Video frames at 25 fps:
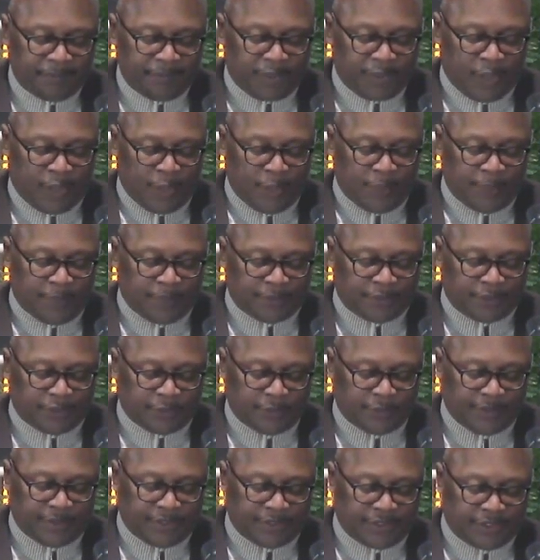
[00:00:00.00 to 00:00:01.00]
Help us as
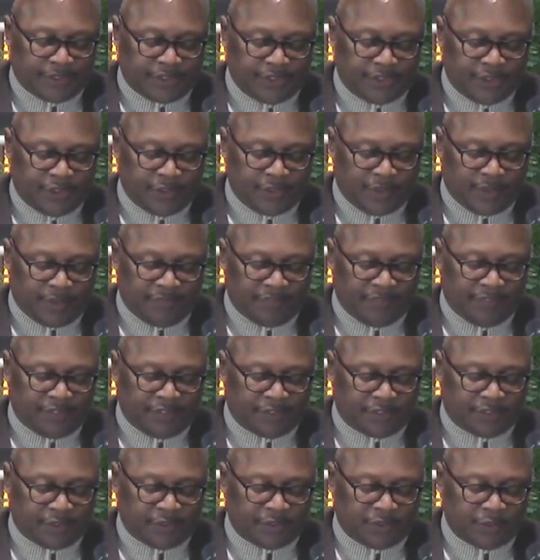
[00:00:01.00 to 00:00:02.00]
we continue our
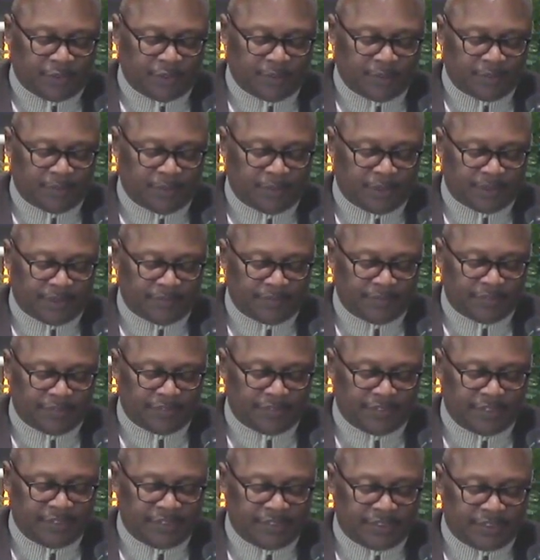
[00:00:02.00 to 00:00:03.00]
venture through the book of
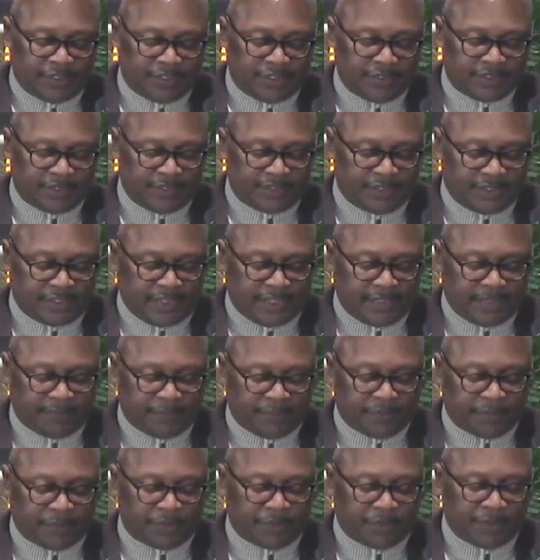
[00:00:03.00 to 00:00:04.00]
Ephesians in
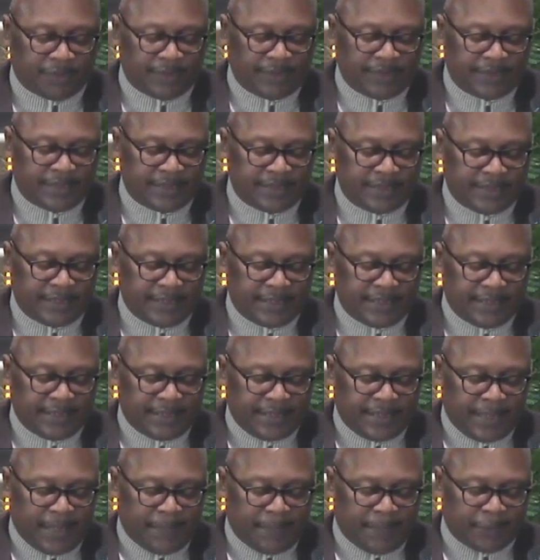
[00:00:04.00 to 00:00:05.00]
chapter 3.
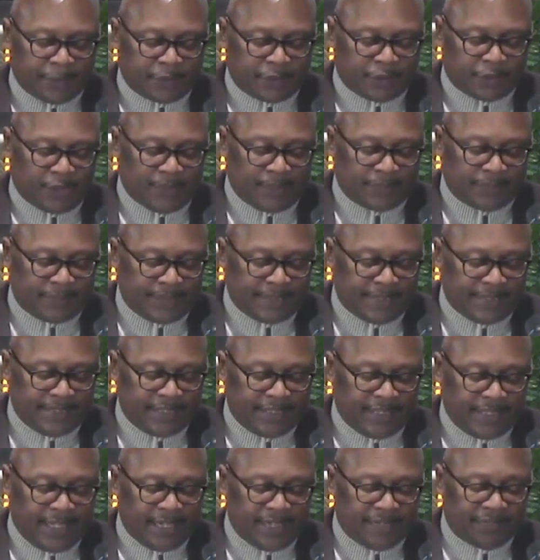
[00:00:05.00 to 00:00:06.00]
Help us to
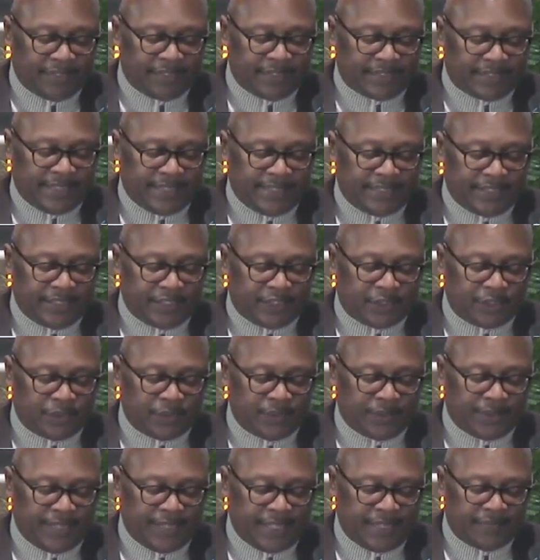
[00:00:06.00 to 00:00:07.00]
obtain everything that you
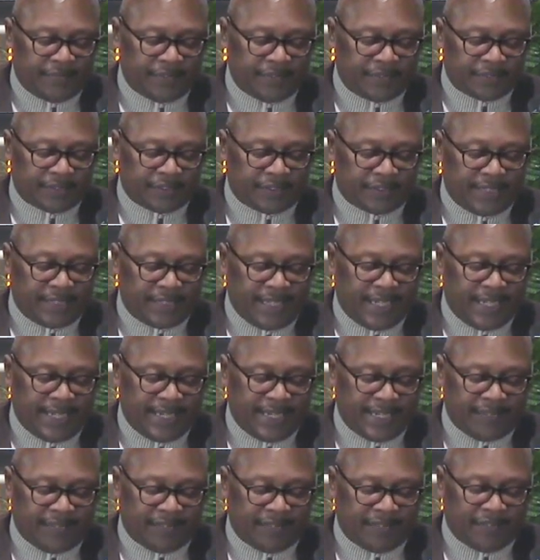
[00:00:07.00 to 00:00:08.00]
would have us to
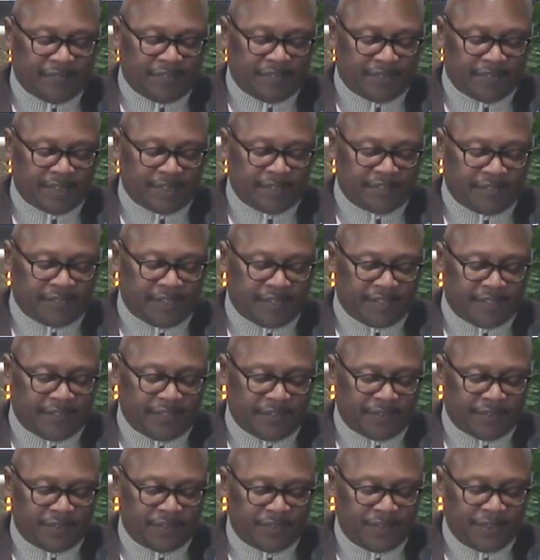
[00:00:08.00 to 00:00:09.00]
have, Heavenly
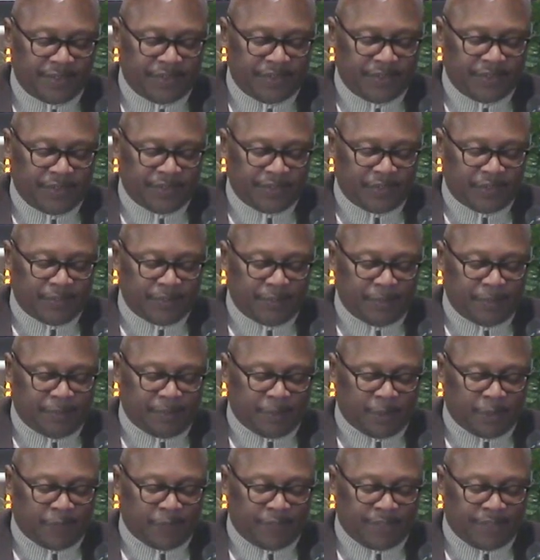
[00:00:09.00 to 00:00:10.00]
Father, to be
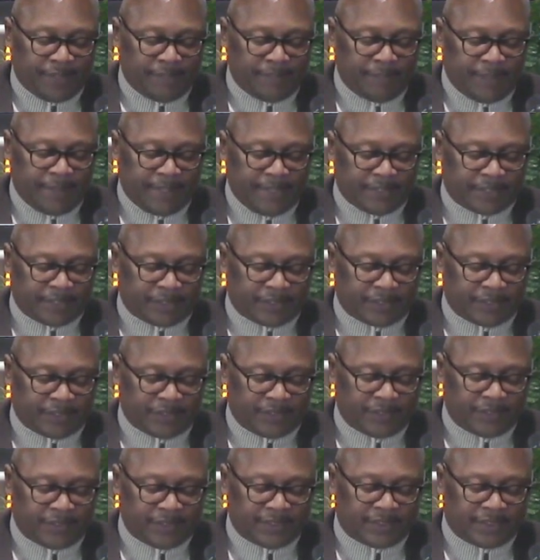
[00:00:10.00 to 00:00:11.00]
perfect ambassadors
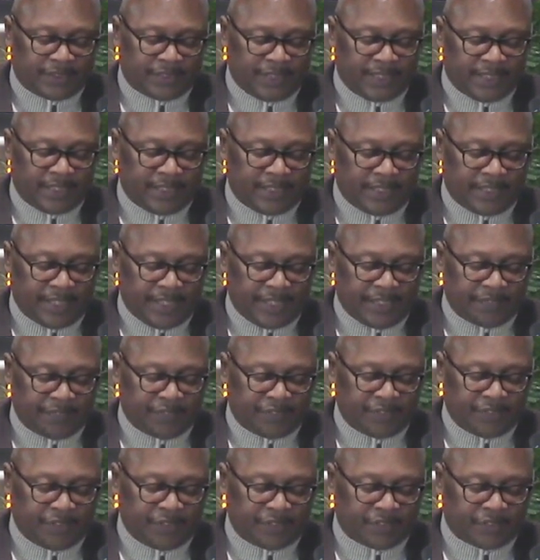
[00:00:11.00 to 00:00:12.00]
on this side of life
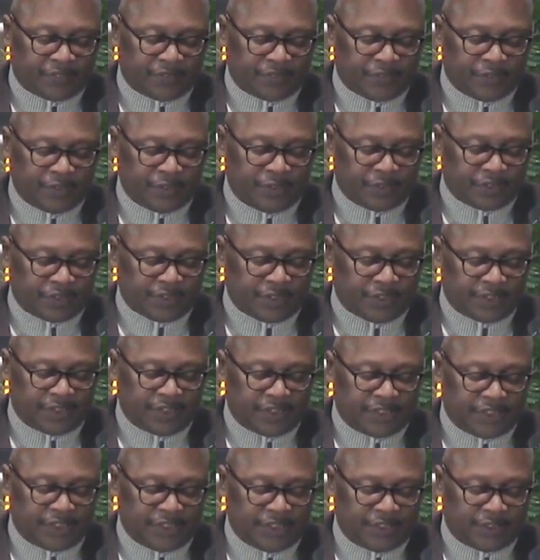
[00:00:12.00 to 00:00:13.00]
to you, for your
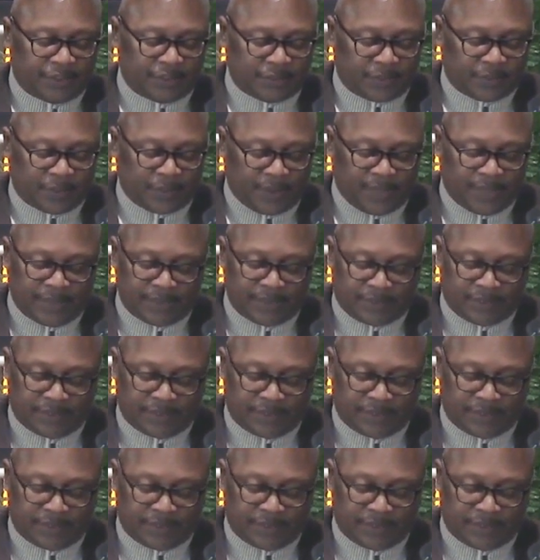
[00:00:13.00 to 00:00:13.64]
Son, Jesus Christ,